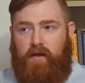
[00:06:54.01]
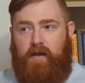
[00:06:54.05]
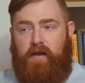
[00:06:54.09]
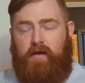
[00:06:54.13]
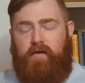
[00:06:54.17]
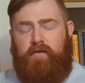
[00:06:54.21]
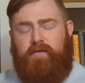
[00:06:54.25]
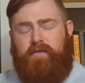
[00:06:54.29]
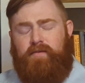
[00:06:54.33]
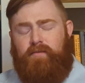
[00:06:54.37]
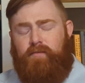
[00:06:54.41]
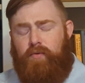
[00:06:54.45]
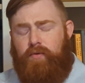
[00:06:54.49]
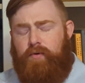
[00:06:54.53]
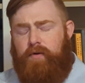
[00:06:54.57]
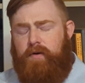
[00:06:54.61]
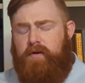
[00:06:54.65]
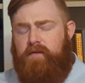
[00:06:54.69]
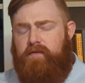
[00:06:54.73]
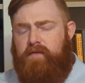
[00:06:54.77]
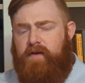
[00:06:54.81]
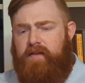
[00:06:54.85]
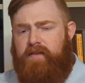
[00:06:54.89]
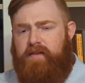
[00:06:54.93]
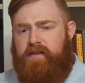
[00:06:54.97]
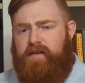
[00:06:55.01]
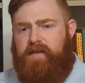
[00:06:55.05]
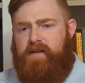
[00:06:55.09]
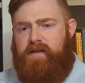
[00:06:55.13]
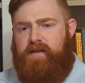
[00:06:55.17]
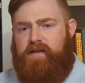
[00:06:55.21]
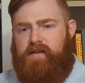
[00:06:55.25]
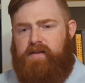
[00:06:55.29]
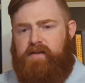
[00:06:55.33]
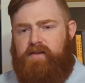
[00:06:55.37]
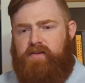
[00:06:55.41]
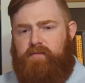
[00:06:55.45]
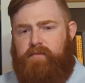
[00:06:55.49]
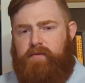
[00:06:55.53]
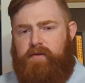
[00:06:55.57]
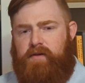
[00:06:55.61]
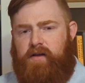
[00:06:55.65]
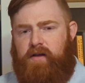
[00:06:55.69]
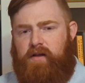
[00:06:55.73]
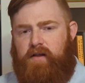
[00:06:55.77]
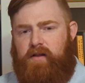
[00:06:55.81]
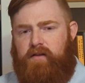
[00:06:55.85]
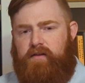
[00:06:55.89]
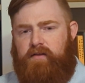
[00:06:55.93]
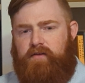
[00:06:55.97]
It was important to find the Higgs
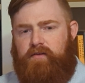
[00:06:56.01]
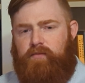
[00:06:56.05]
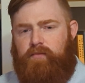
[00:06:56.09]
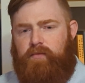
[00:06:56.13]
because